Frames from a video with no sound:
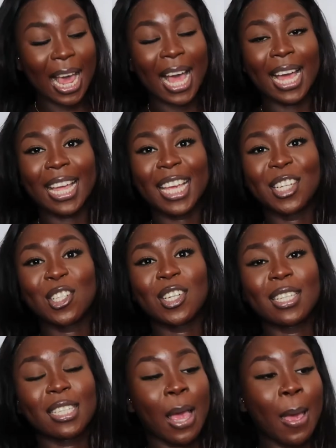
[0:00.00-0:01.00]
like, it's
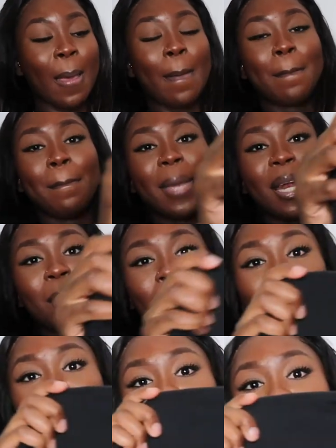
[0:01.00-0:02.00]
just
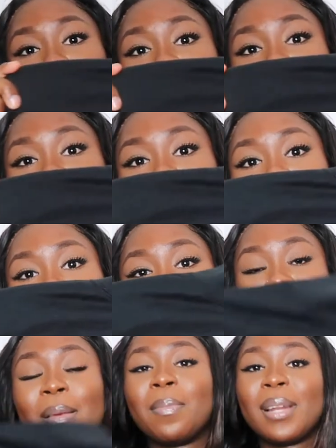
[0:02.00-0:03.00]
minimal,
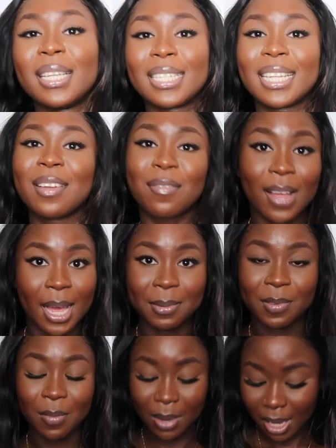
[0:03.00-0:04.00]
simplistic
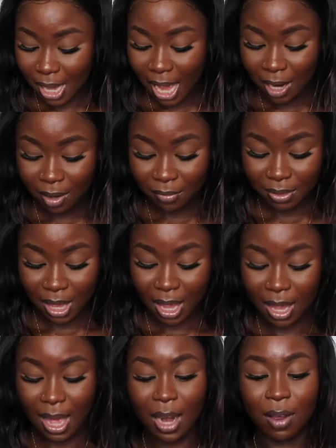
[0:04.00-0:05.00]
vibes for me. I love
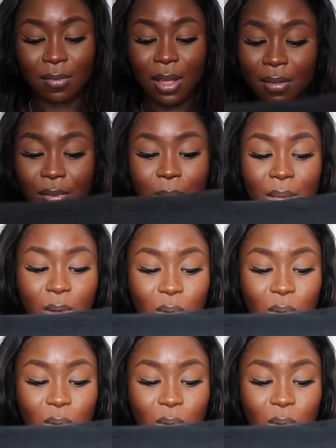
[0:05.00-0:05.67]
that. I love that for me,